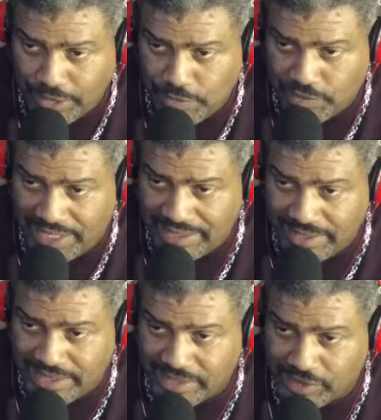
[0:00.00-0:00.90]
and you say
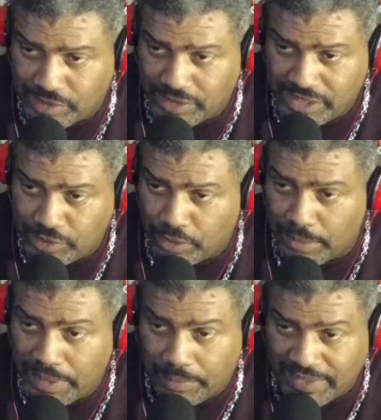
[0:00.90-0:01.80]
that these
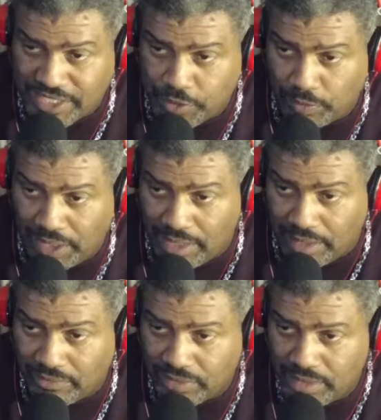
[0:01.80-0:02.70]
are the people that you
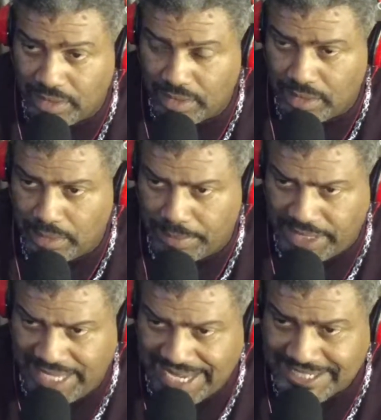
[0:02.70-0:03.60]
love,
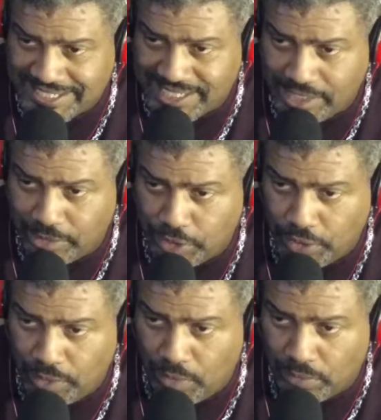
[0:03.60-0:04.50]
but yet and still
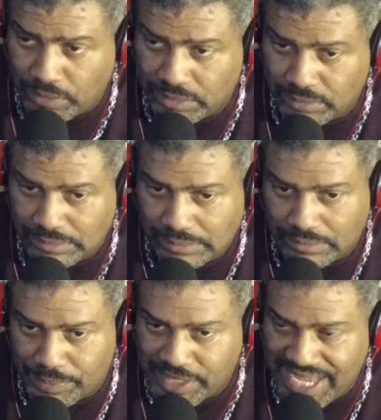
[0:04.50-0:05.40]
you don't
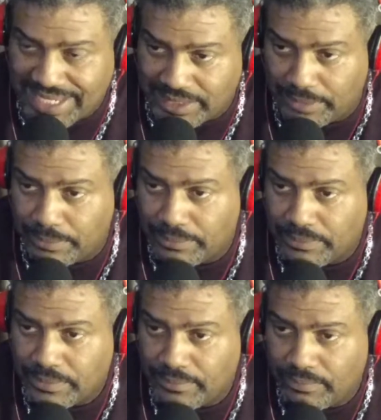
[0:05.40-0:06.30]
protect them
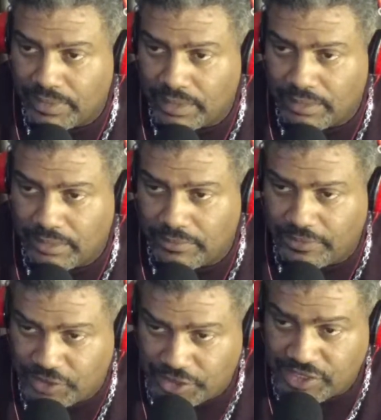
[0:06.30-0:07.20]

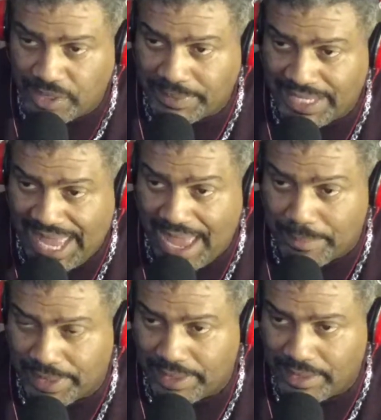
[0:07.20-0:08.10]
should something
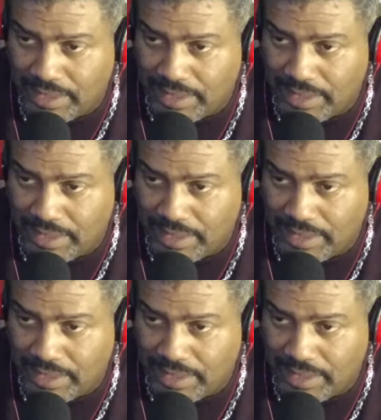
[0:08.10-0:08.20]
happen.